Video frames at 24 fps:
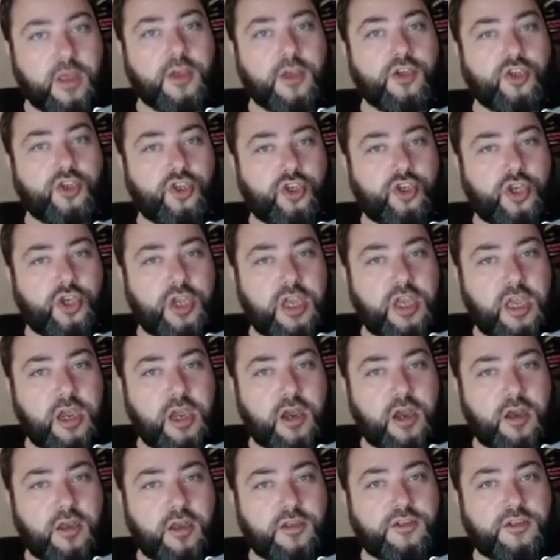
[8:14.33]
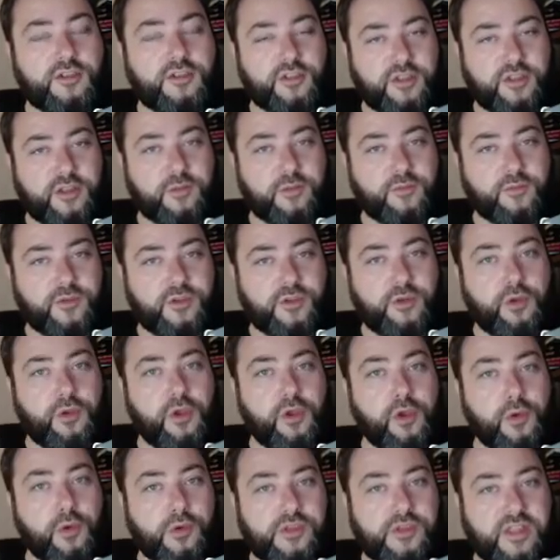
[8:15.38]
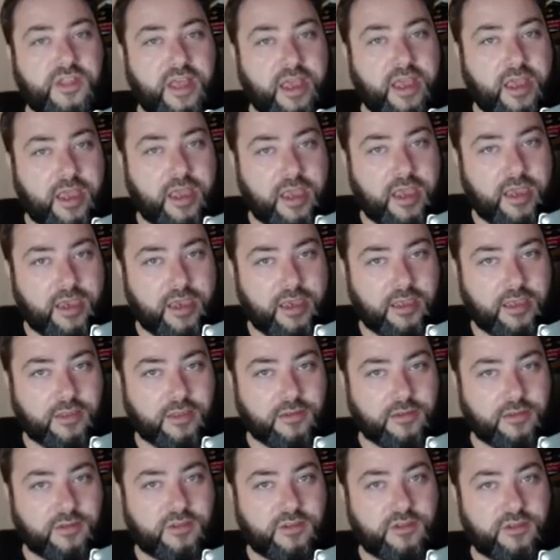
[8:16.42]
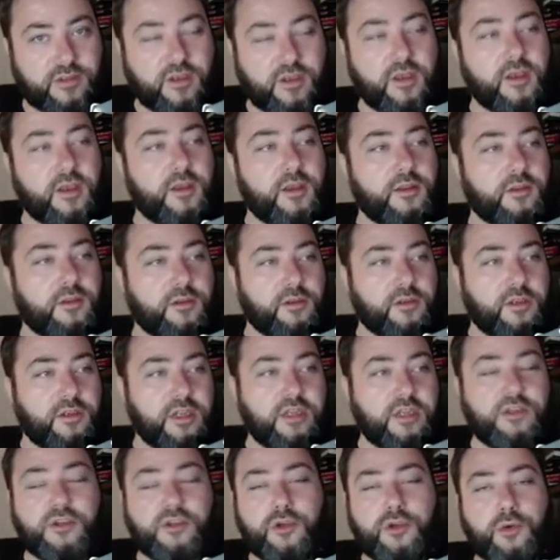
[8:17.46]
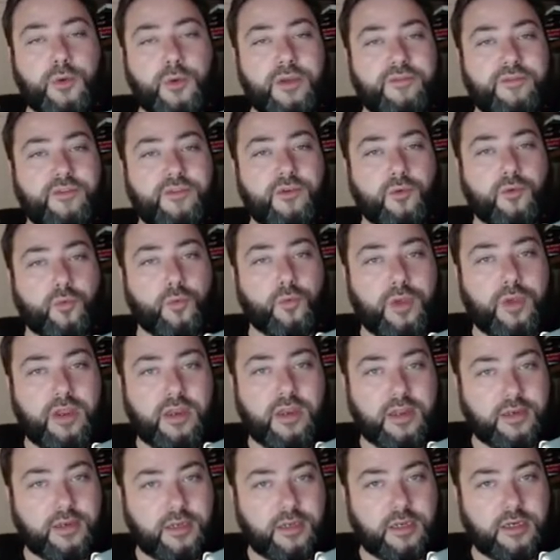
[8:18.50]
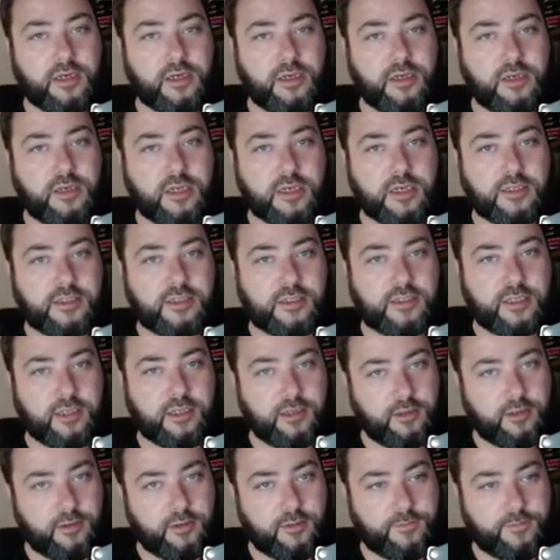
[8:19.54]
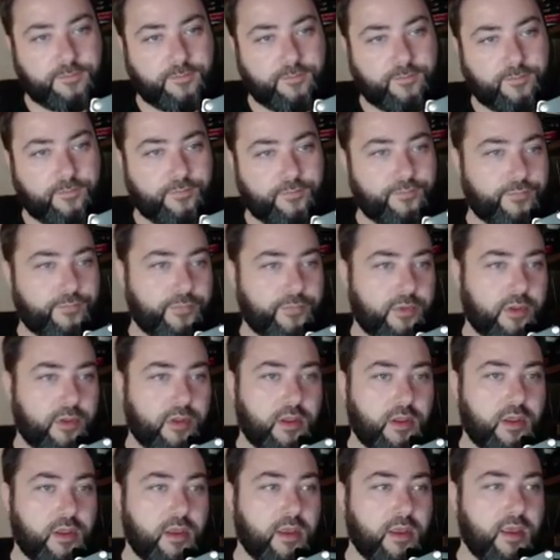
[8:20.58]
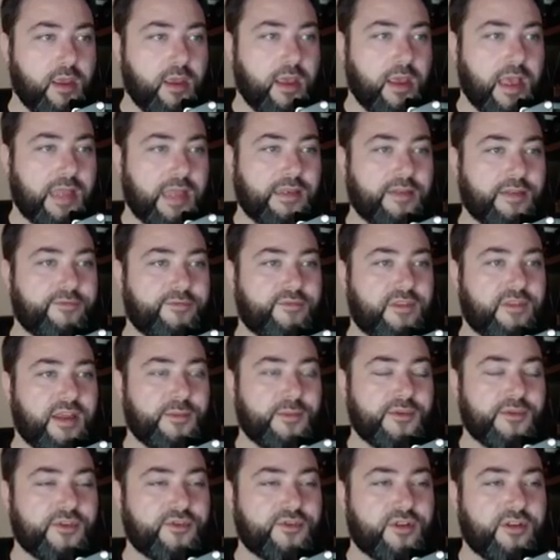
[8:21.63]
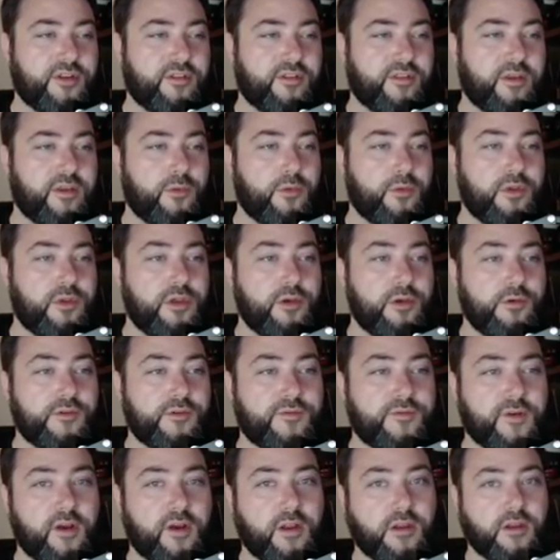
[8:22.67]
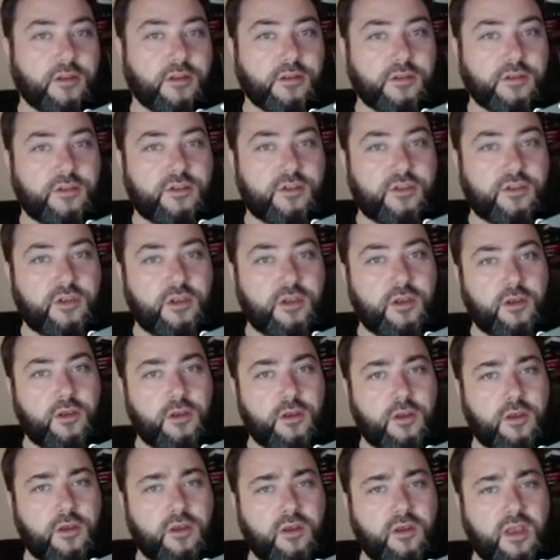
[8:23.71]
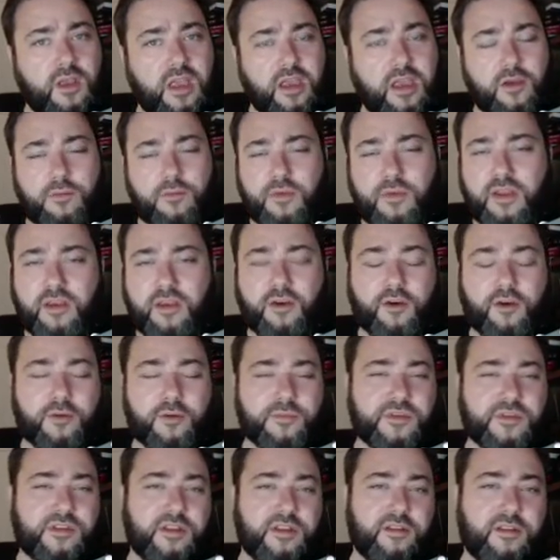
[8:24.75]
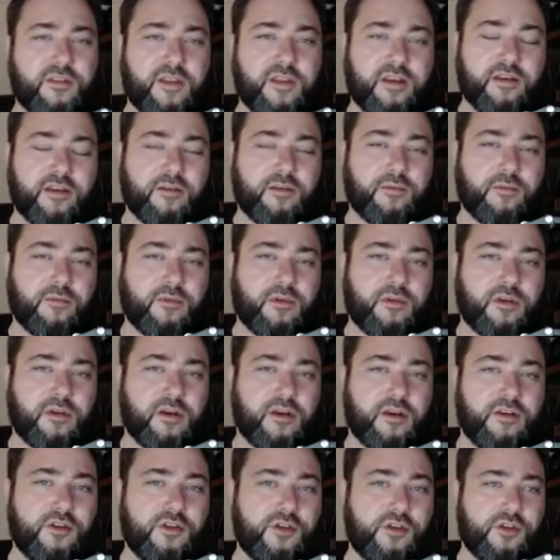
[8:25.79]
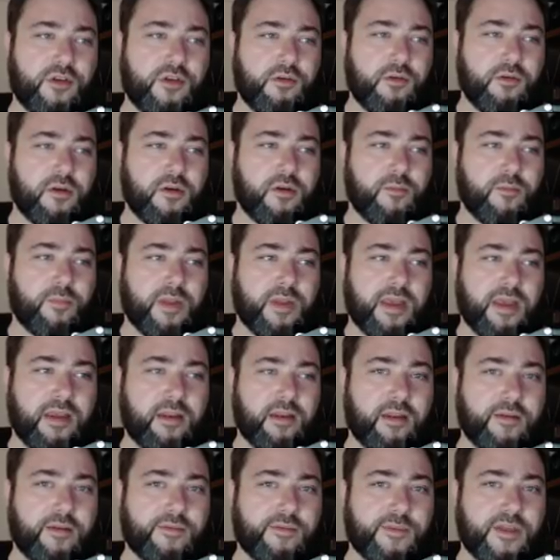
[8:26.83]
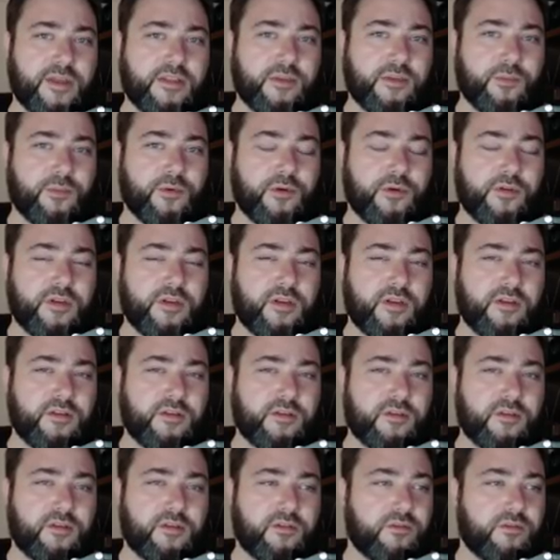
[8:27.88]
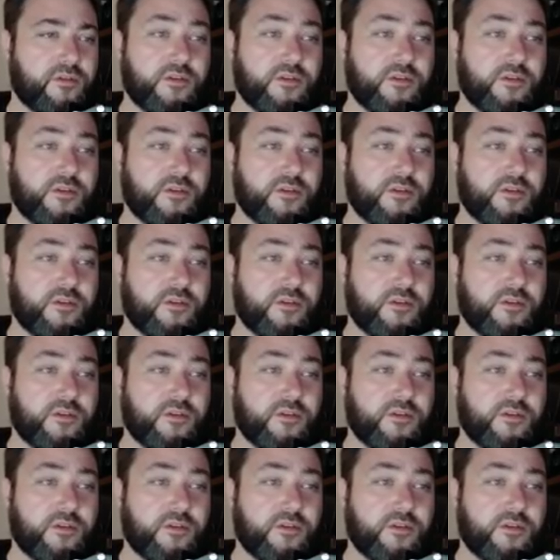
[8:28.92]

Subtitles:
She asked them to use their hands. Did you even read it, Dustin? And have demonstrated they will use violence. How many cops did that guy shoot at a Black Lives Matter protest?